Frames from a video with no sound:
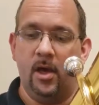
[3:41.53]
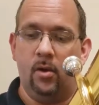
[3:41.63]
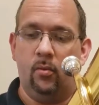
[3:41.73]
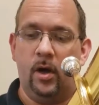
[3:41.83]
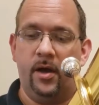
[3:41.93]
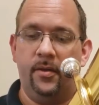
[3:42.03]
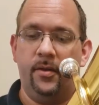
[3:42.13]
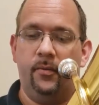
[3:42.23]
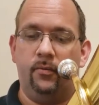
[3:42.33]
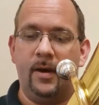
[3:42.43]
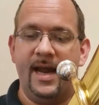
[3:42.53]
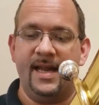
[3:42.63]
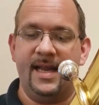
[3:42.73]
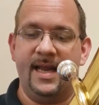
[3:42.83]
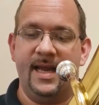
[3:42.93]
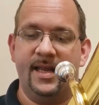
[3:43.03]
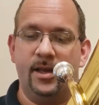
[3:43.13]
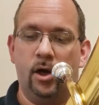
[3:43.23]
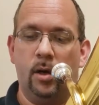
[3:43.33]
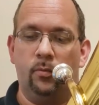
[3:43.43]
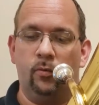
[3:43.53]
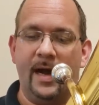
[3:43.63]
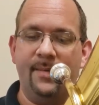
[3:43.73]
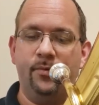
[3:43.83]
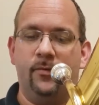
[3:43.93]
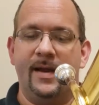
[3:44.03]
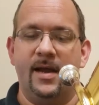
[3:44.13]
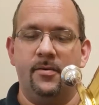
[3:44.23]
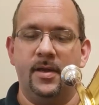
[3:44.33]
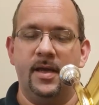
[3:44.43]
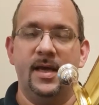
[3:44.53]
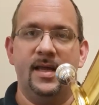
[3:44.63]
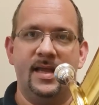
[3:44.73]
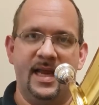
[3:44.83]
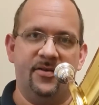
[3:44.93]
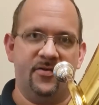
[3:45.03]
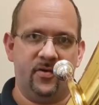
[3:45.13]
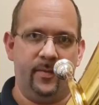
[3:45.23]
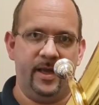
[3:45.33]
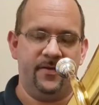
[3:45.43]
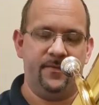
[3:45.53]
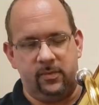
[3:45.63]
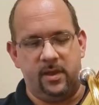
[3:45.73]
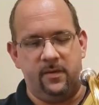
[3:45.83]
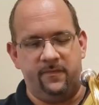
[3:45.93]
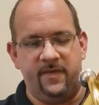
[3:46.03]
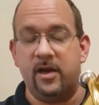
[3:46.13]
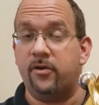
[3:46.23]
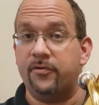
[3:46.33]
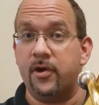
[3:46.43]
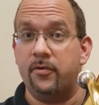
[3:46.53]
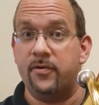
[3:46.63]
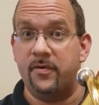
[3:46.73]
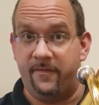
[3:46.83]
while the right hand and arm wrap around the instrument. The fingers go to the